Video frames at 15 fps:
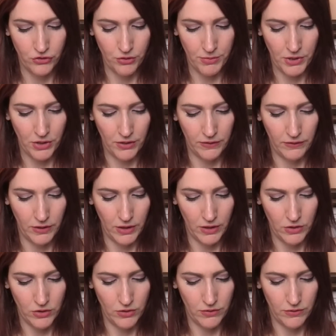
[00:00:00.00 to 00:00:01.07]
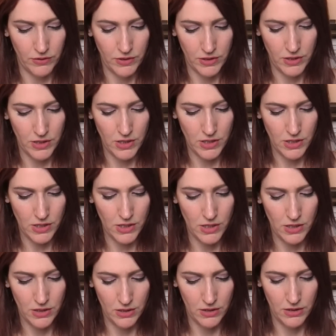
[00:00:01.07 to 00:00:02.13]
me cards I
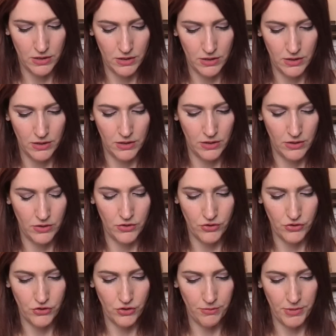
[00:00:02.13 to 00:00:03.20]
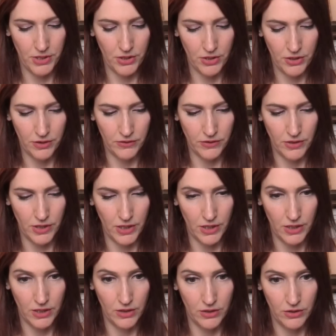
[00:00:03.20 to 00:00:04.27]
need. Show me the cards I need.
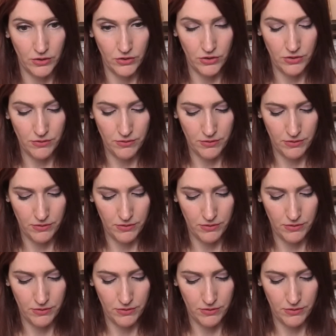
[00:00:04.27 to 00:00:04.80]
Two.